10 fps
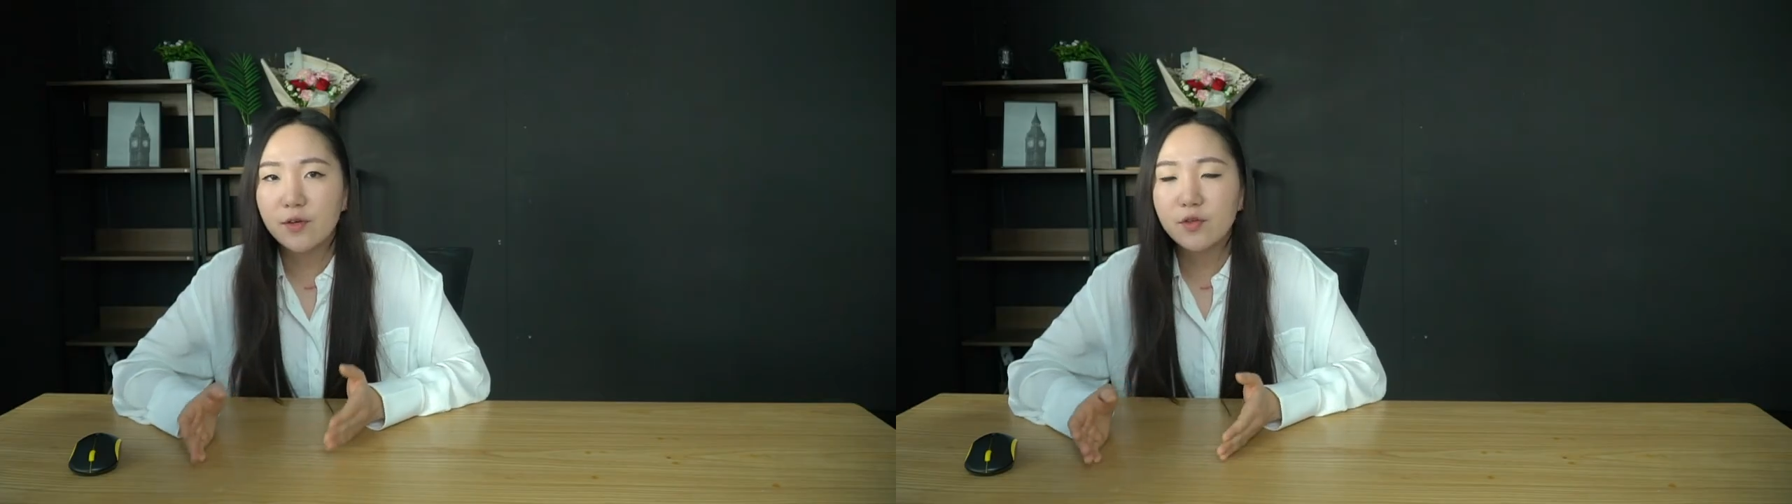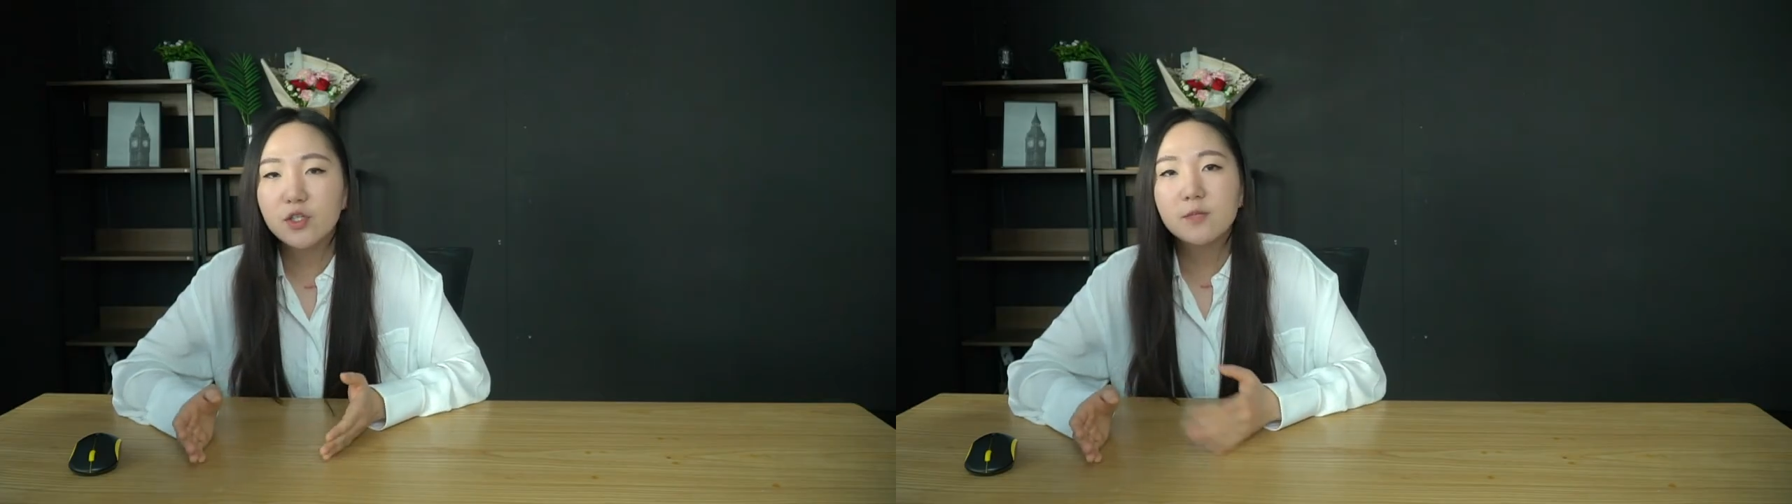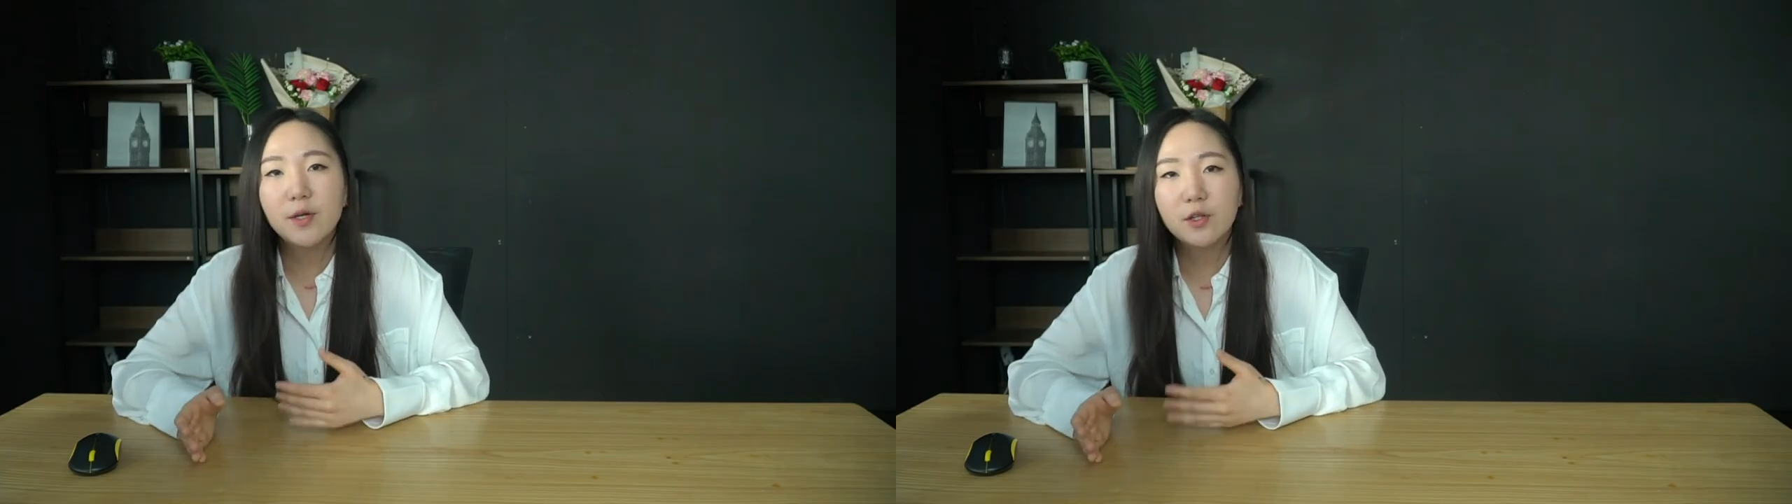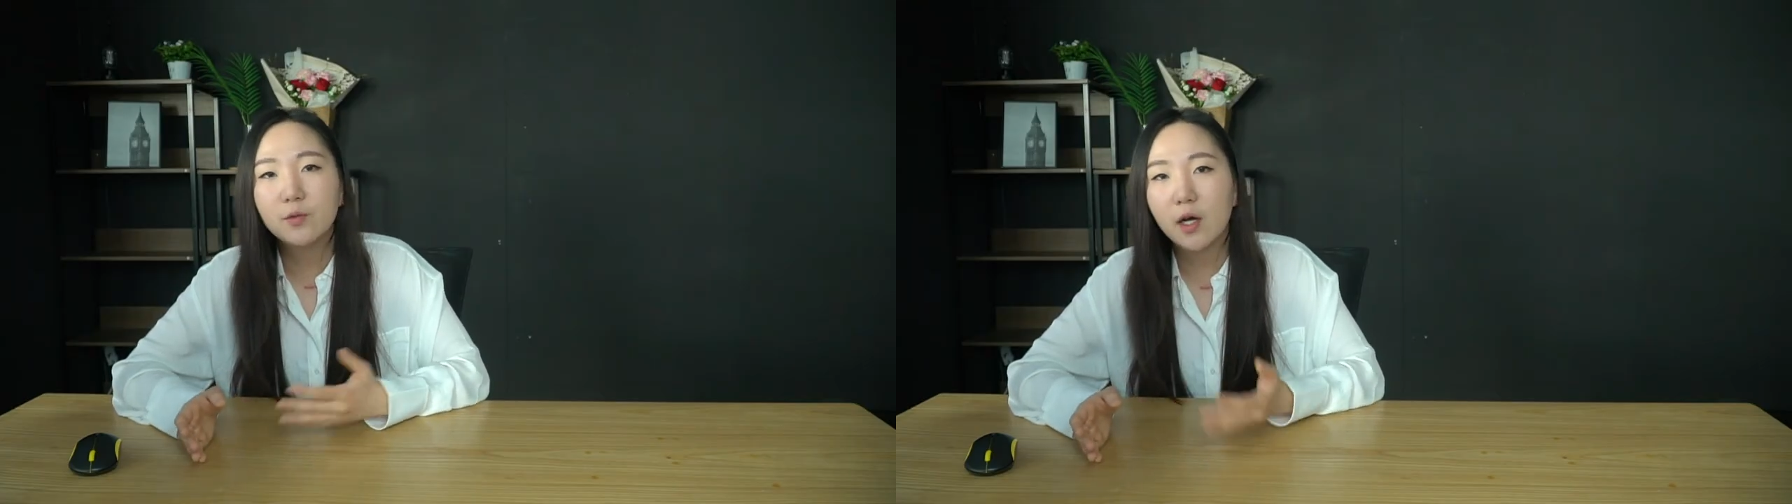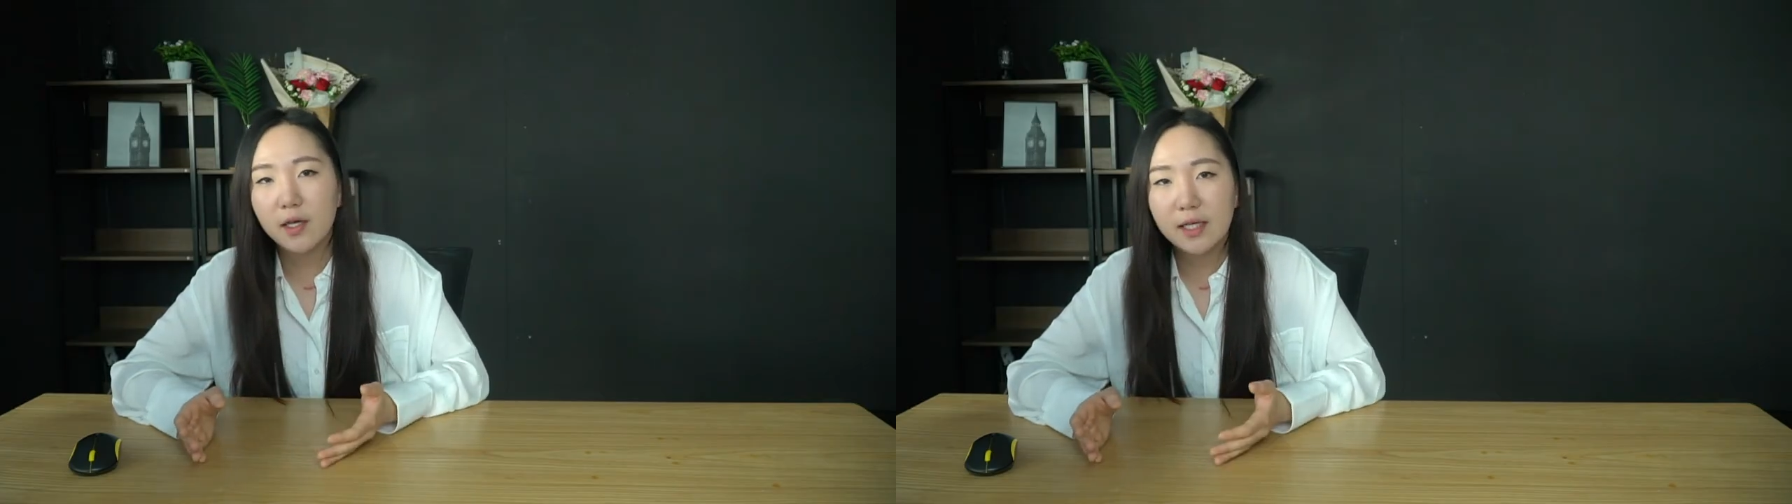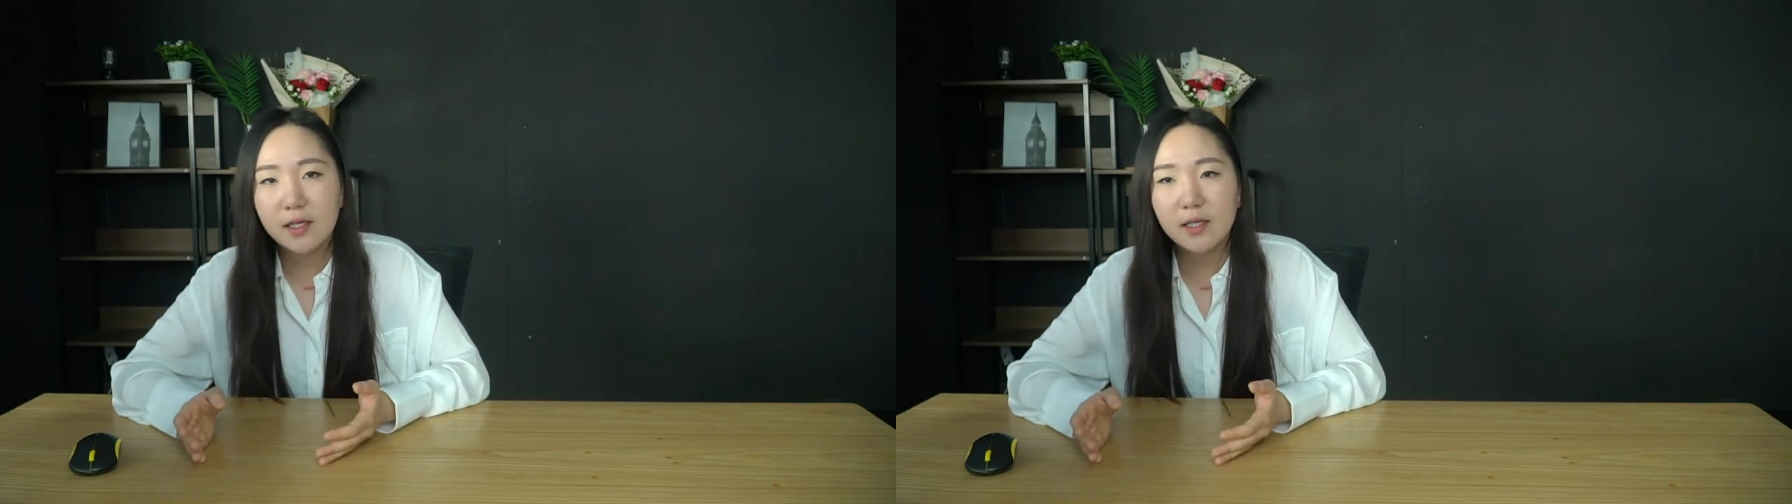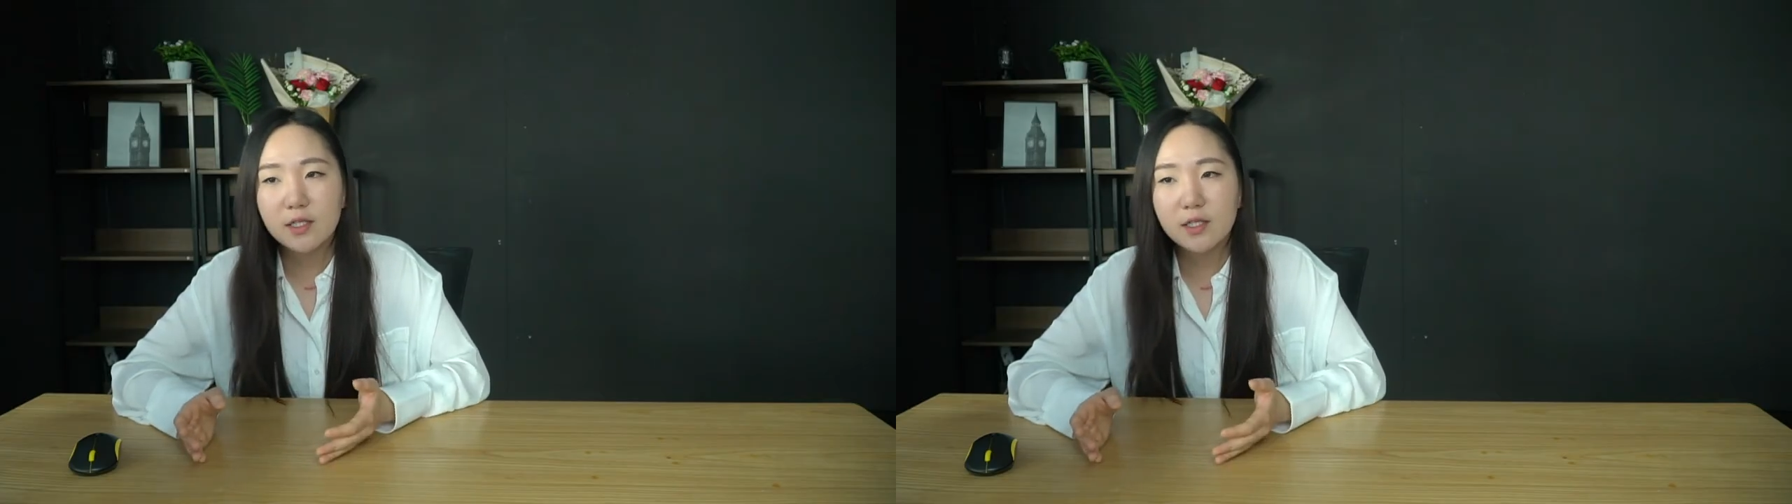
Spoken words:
If you just put the work in,